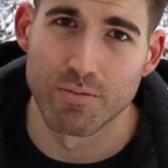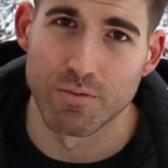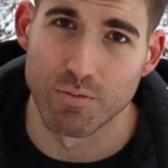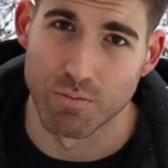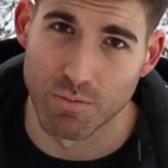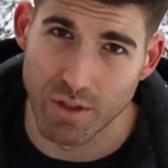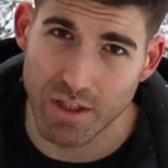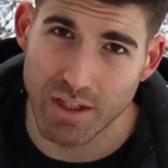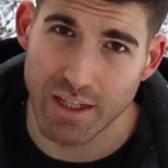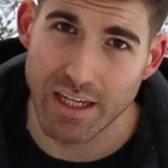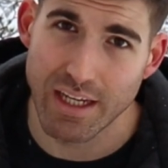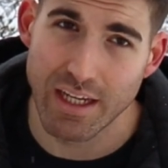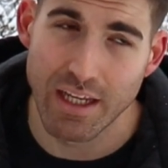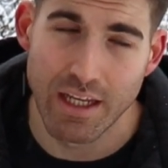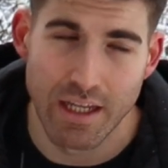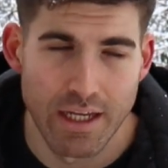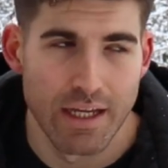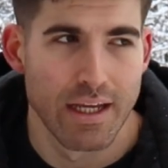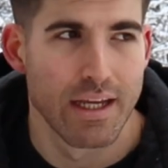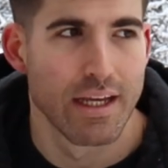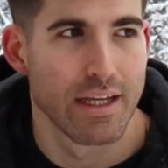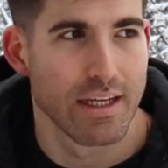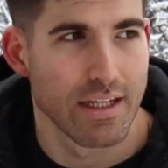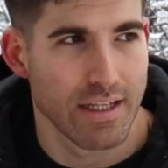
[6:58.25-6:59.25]
Really?
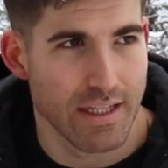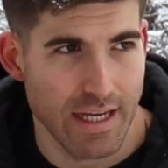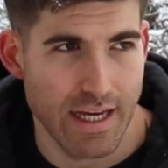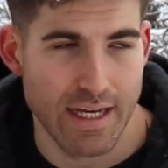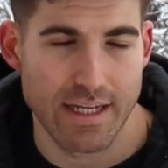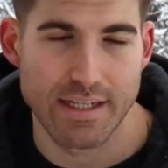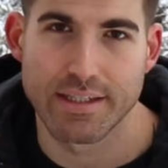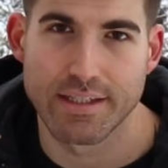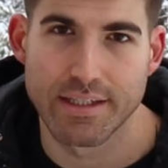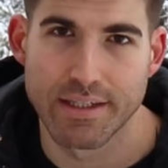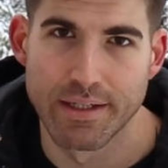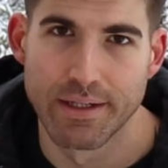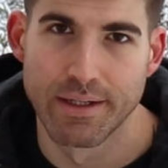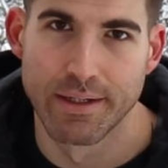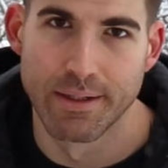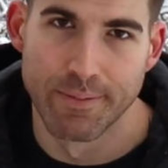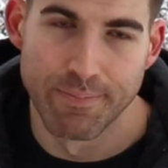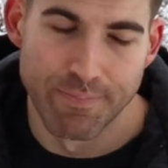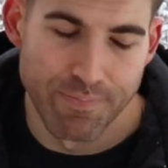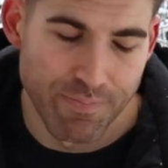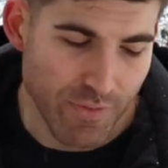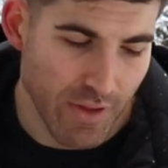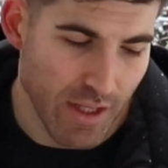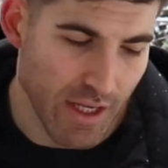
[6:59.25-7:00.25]
Yes.
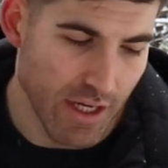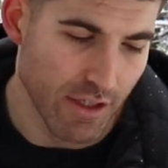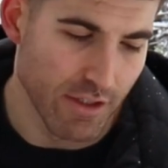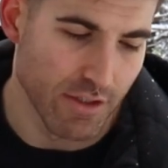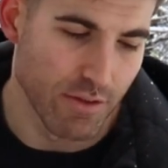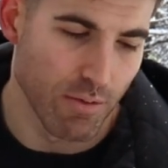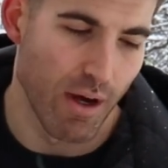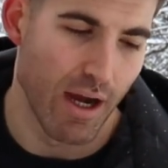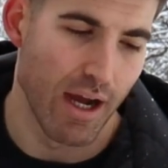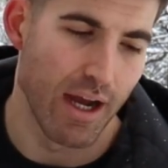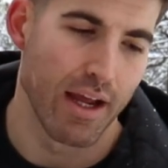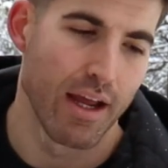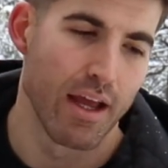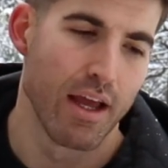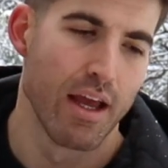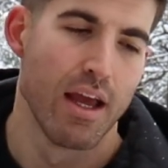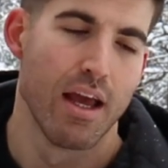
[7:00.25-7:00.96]
Here's why.